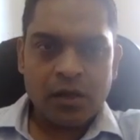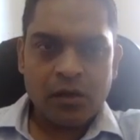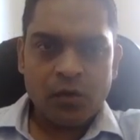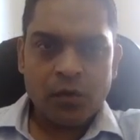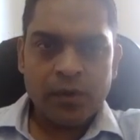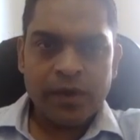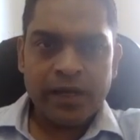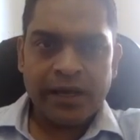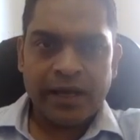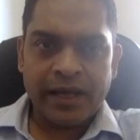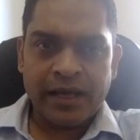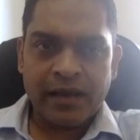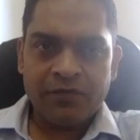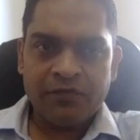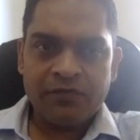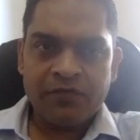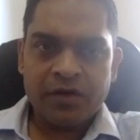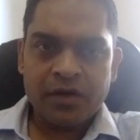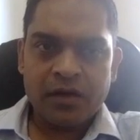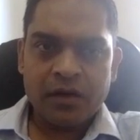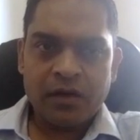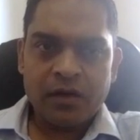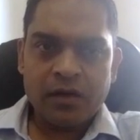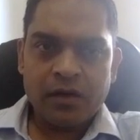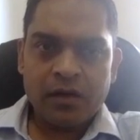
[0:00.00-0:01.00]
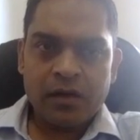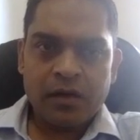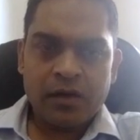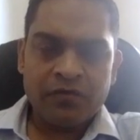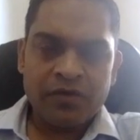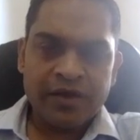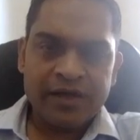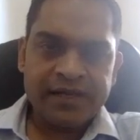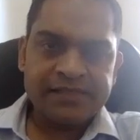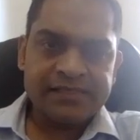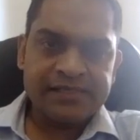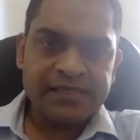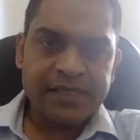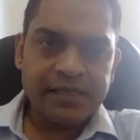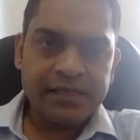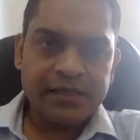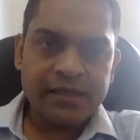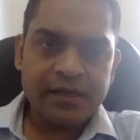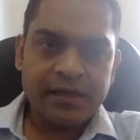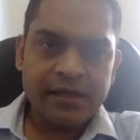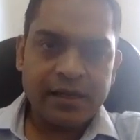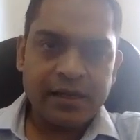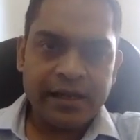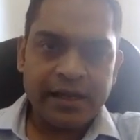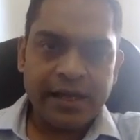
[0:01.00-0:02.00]
We have a very
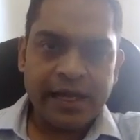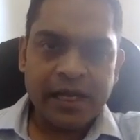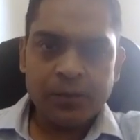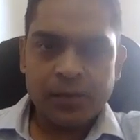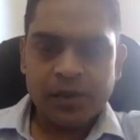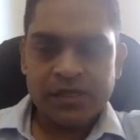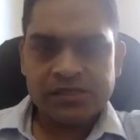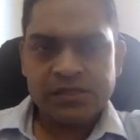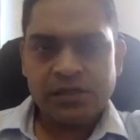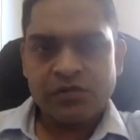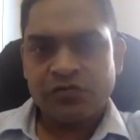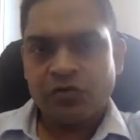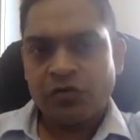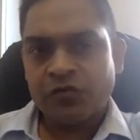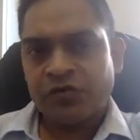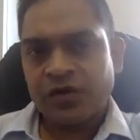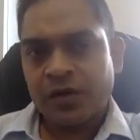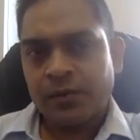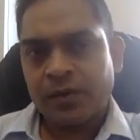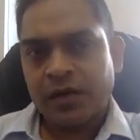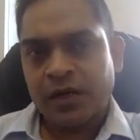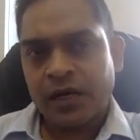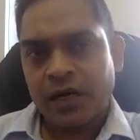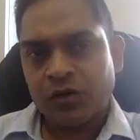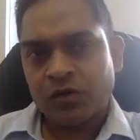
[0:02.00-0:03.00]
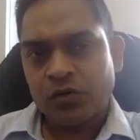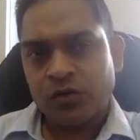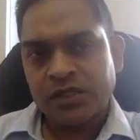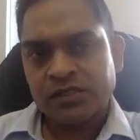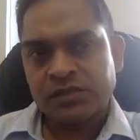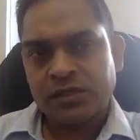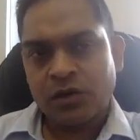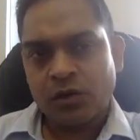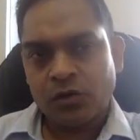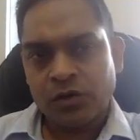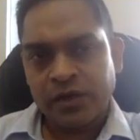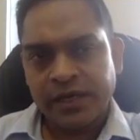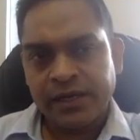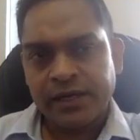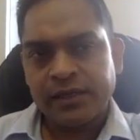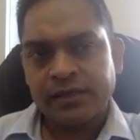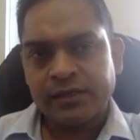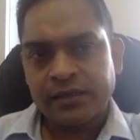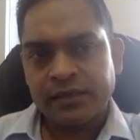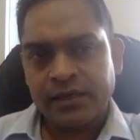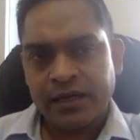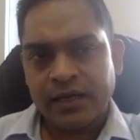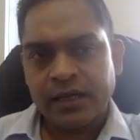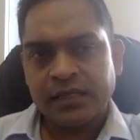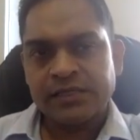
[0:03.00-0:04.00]
senior AI person from Flipkart who is now leading
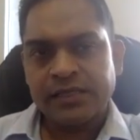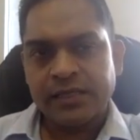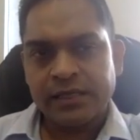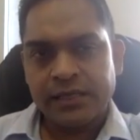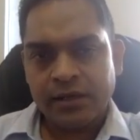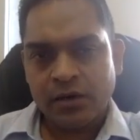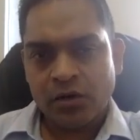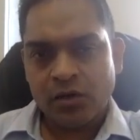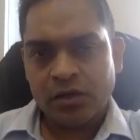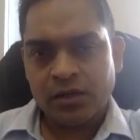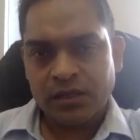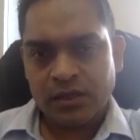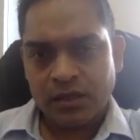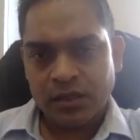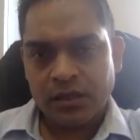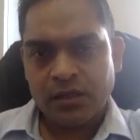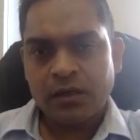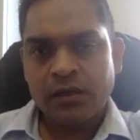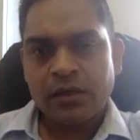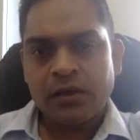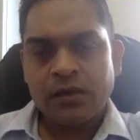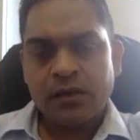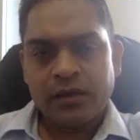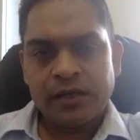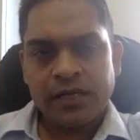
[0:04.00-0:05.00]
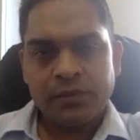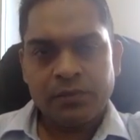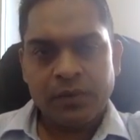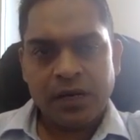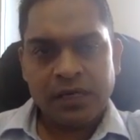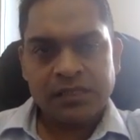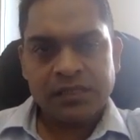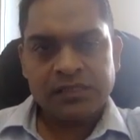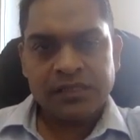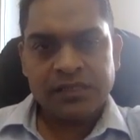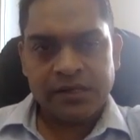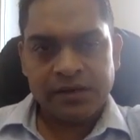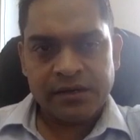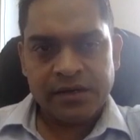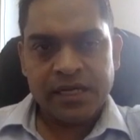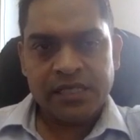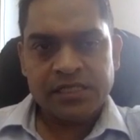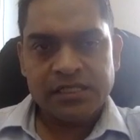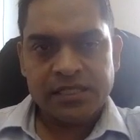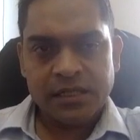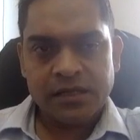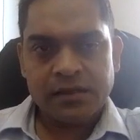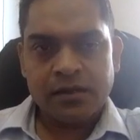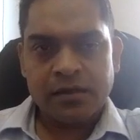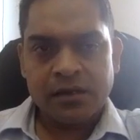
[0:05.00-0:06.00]
the agenda on the demand
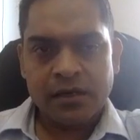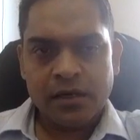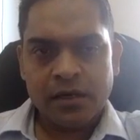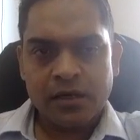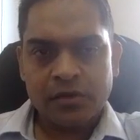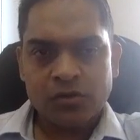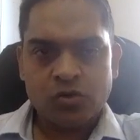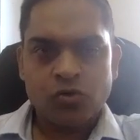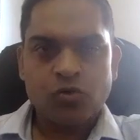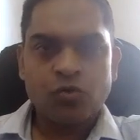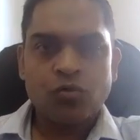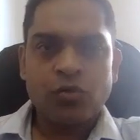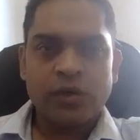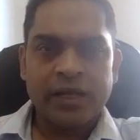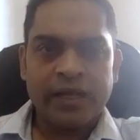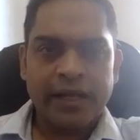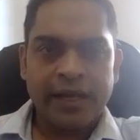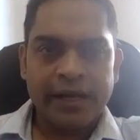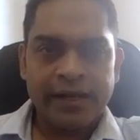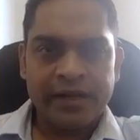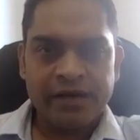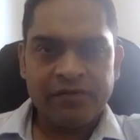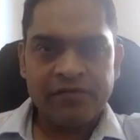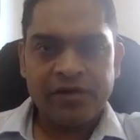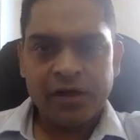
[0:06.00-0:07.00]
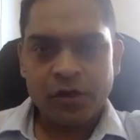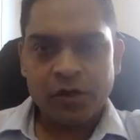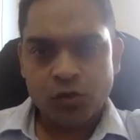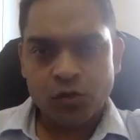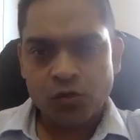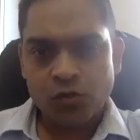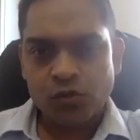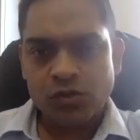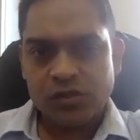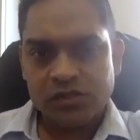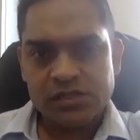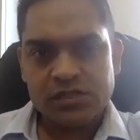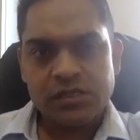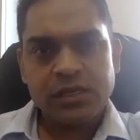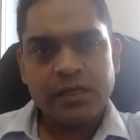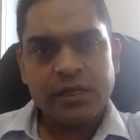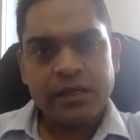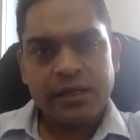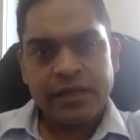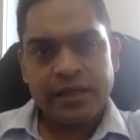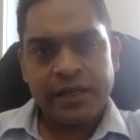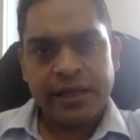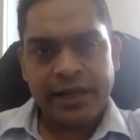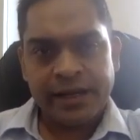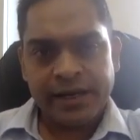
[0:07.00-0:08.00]
generation through AI-driven tools,
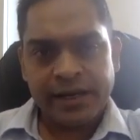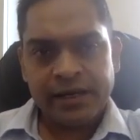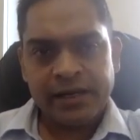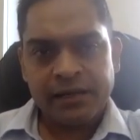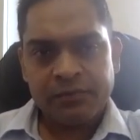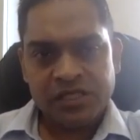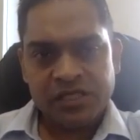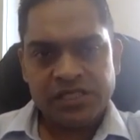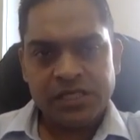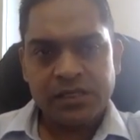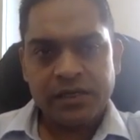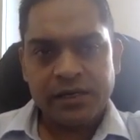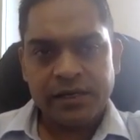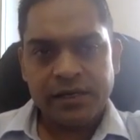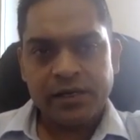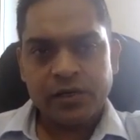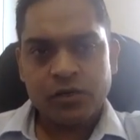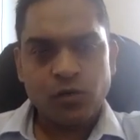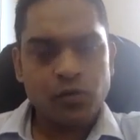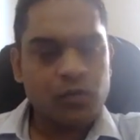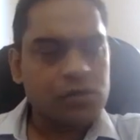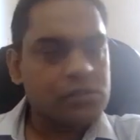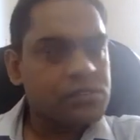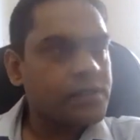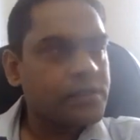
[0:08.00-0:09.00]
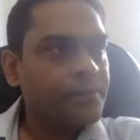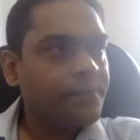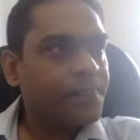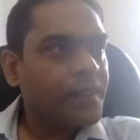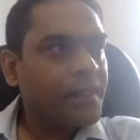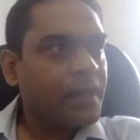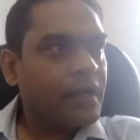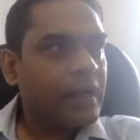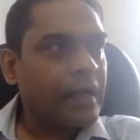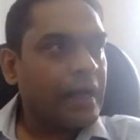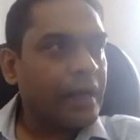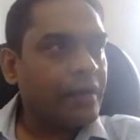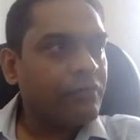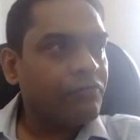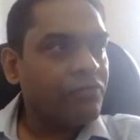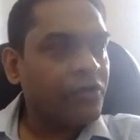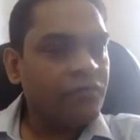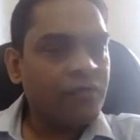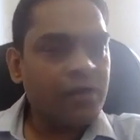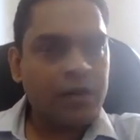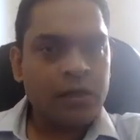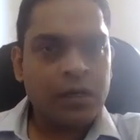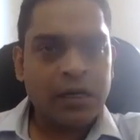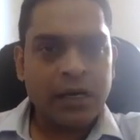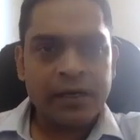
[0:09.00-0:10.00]
AI and machine learning tools. And we
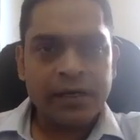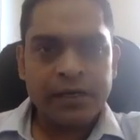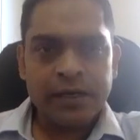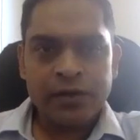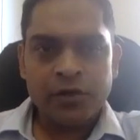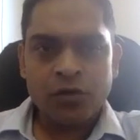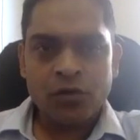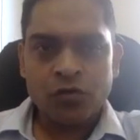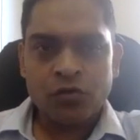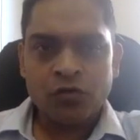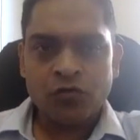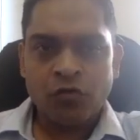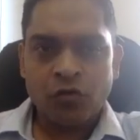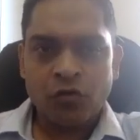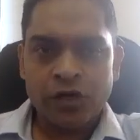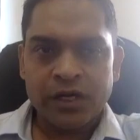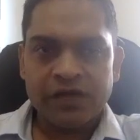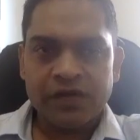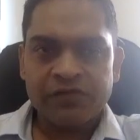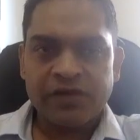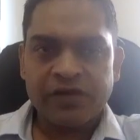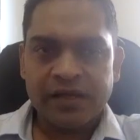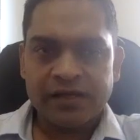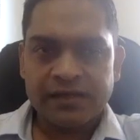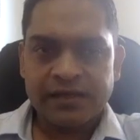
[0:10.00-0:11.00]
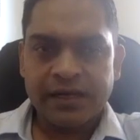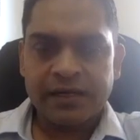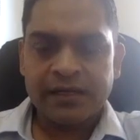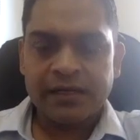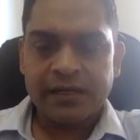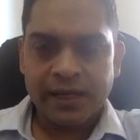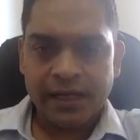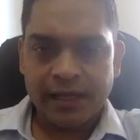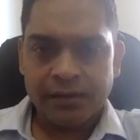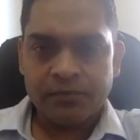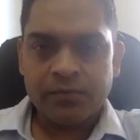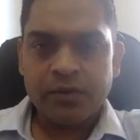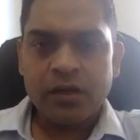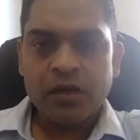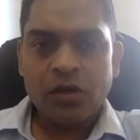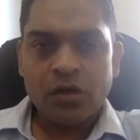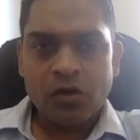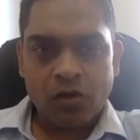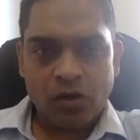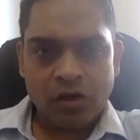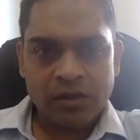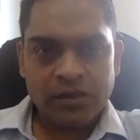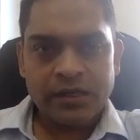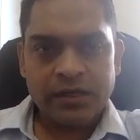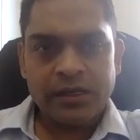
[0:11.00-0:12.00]
will continue to fortify that team
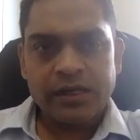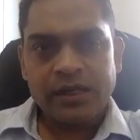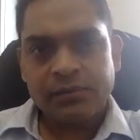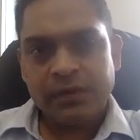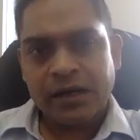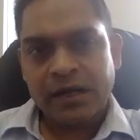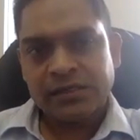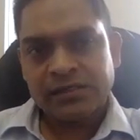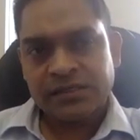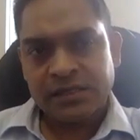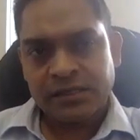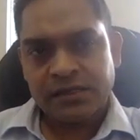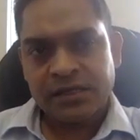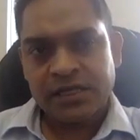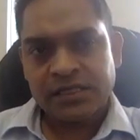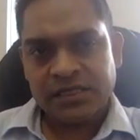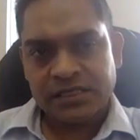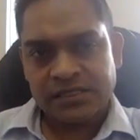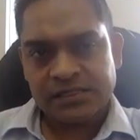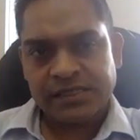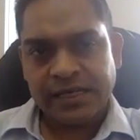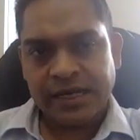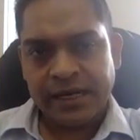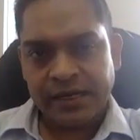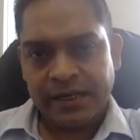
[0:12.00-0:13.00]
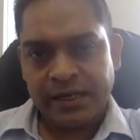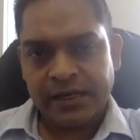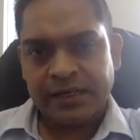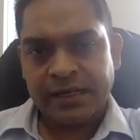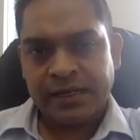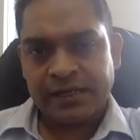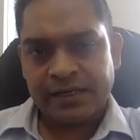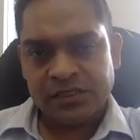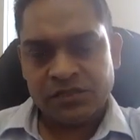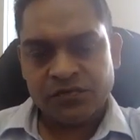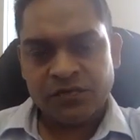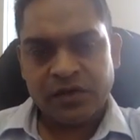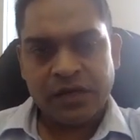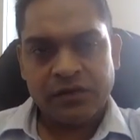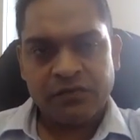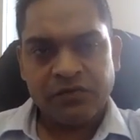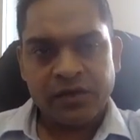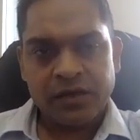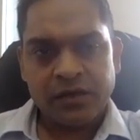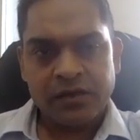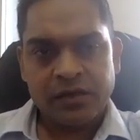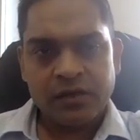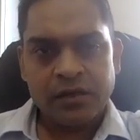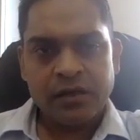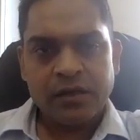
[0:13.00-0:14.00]
on the demand generation side, and that is where
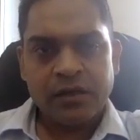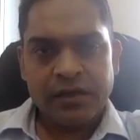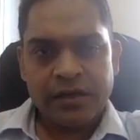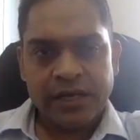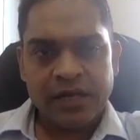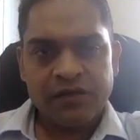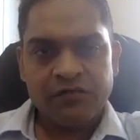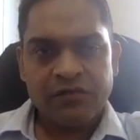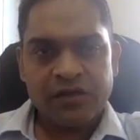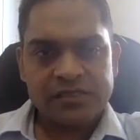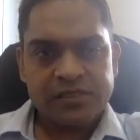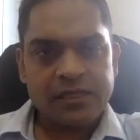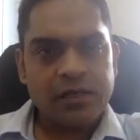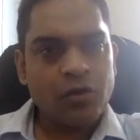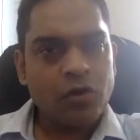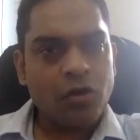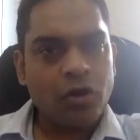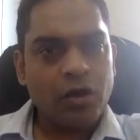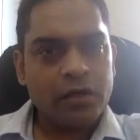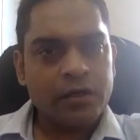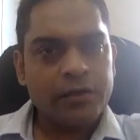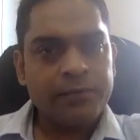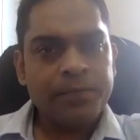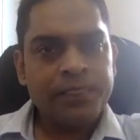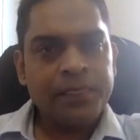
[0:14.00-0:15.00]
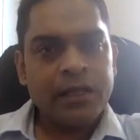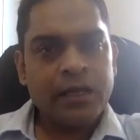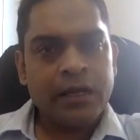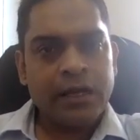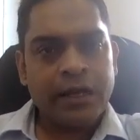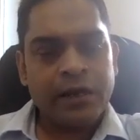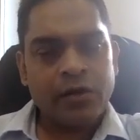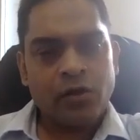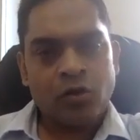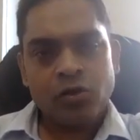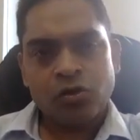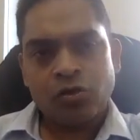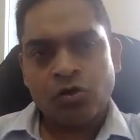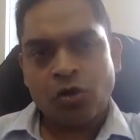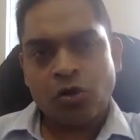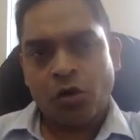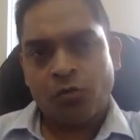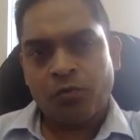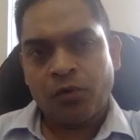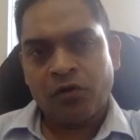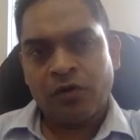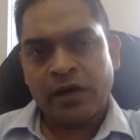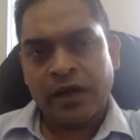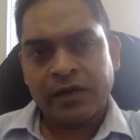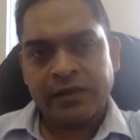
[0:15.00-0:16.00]
we'll invest a lot. And on
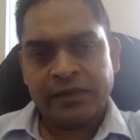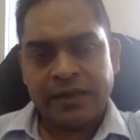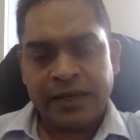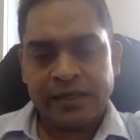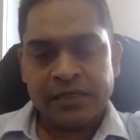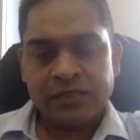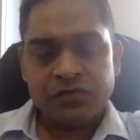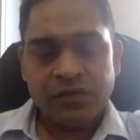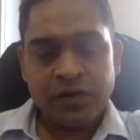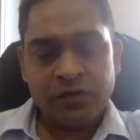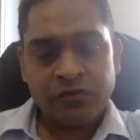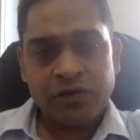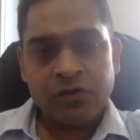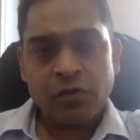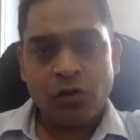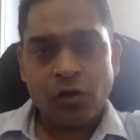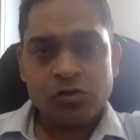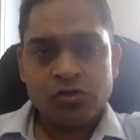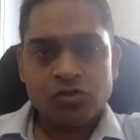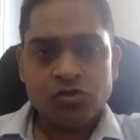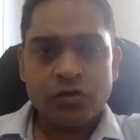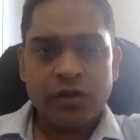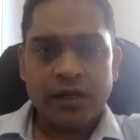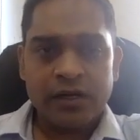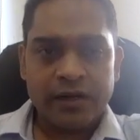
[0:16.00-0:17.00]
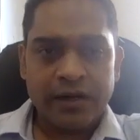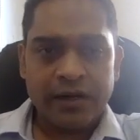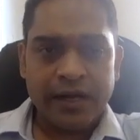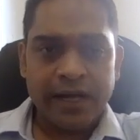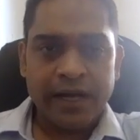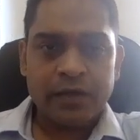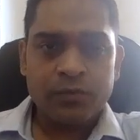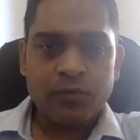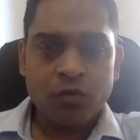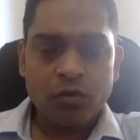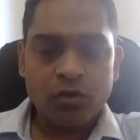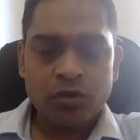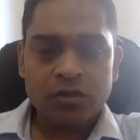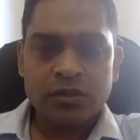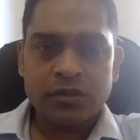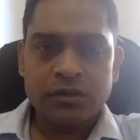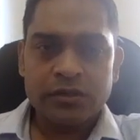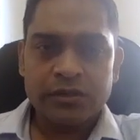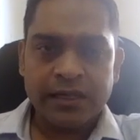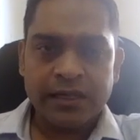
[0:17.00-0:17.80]
top of, and that is where we'll also attract both